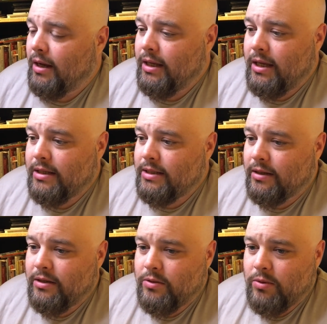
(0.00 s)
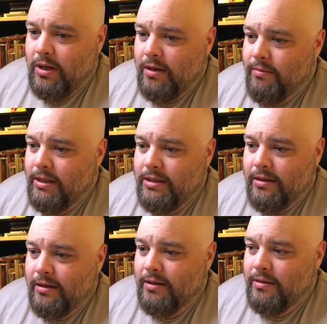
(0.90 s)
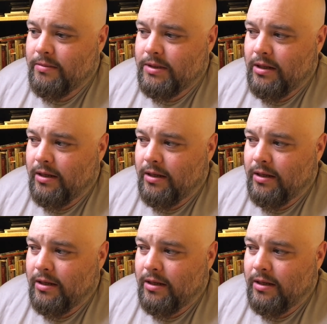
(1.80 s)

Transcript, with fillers: I can't tell you how many times